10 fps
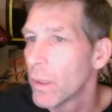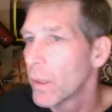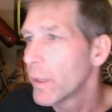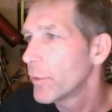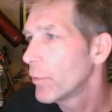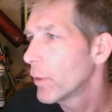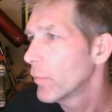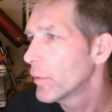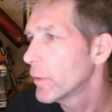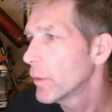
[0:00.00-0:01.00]
I do have
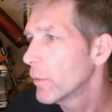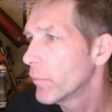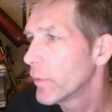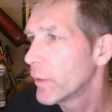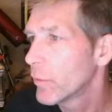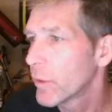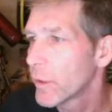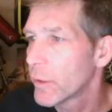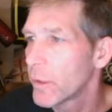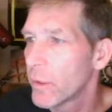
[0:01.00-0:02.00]
a ton of videos. I
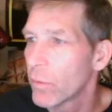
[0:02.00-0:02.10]
just need to